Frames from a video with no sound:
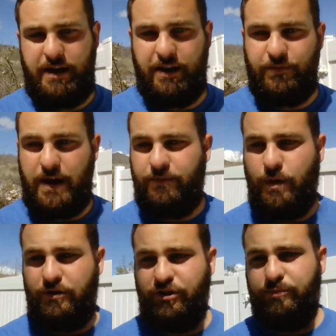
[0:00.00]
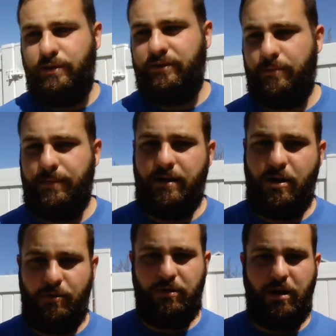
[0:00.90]
And if you have questions, please let me
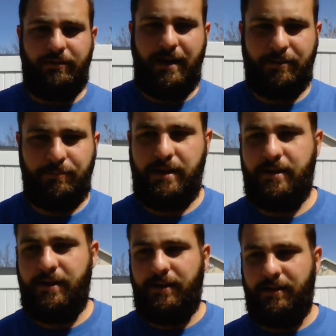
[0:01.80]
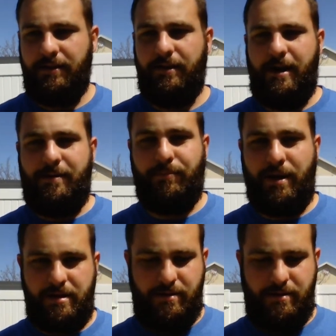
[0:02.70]
know. Contact me. All right, bye.